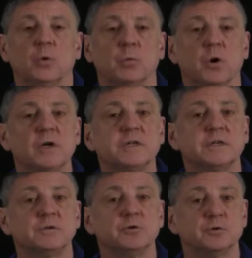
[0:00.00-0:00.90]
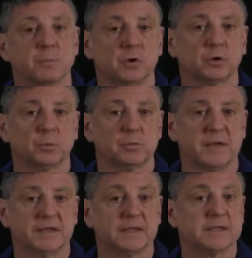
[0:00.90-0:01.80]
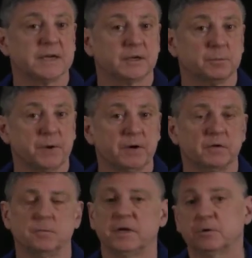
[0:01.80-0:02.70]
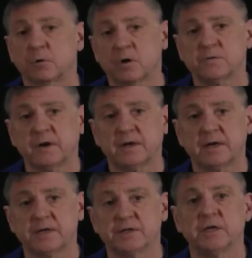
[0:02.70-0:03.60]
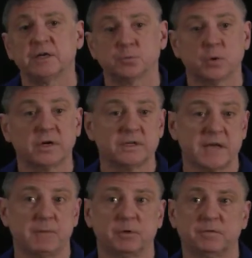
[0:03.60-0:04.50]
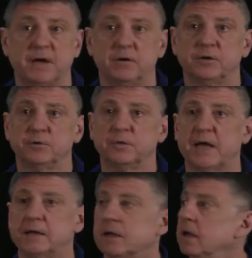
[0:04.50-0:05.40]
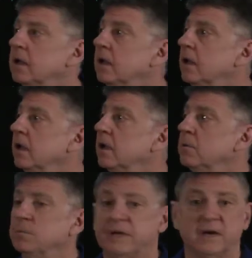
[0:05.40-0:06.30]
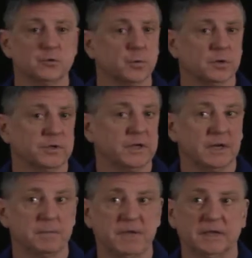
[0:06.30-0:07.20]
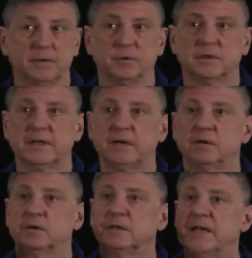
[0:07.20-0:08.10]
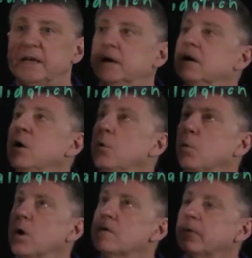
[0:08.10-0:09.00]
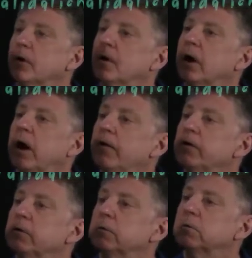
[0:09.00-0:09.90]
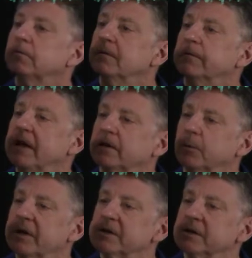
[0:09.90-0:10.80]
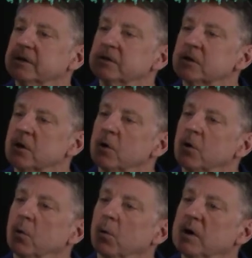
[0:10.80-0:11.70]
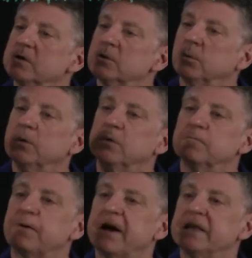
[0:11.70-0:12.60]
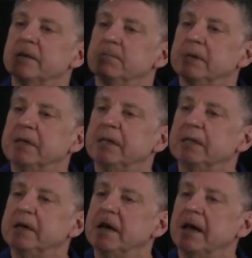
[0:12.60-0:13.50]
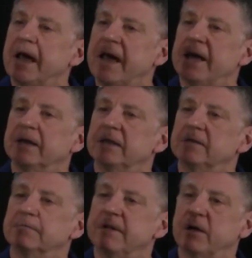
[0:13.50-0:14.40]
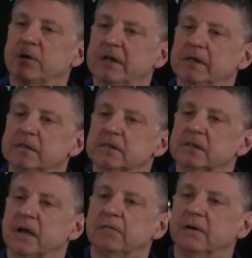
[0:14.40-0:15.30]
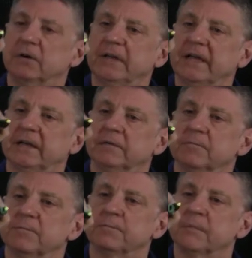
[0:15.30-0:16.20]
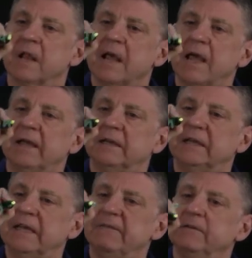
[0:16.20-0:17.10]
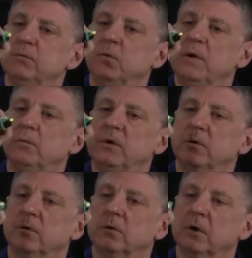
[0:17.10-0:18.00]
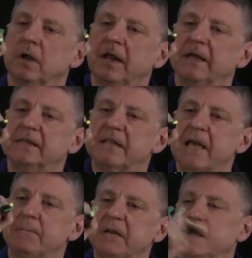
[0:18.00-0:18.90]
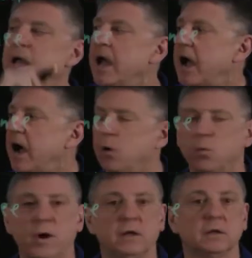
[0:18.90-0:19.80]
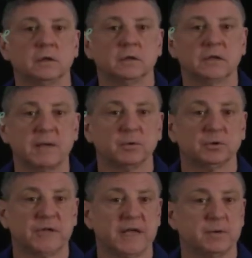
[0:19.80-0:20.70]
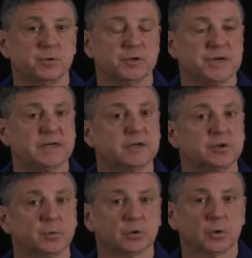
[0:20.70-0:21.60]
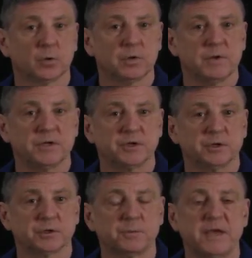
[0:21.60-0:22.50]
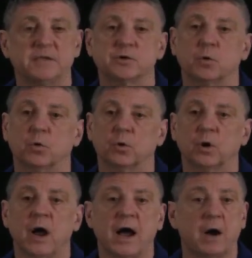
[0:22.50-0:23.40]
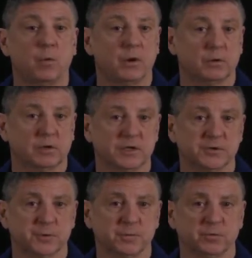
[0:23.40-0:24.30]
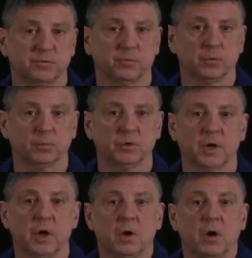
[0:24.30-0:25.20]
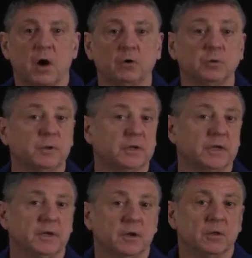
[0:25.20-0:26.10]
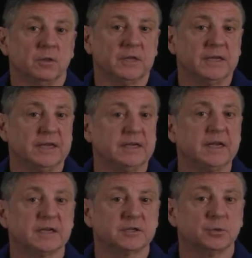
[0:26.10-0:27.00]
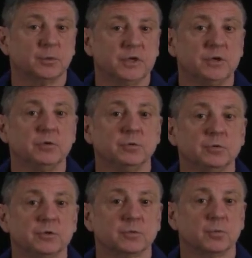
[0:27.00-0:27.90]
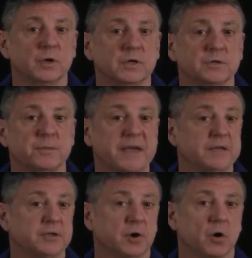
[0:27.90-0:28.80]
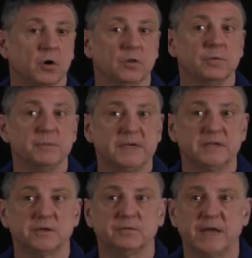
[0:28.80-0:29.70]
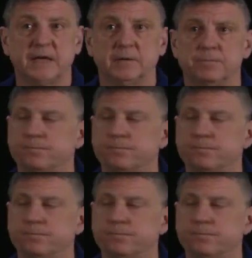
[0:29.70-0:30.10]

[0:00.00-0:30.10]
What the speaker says: We wanted to use multiple methods and compare them, and cross-validation is one example of how to do that. Because we were dealing mainly with linear data, one of our other evaluations was we would find the mean and the variance of our data. And even when we were examining how well labeled data projected to a lower dimensional space or how well clustering performed, ultimately the index that we used was based on the means of data.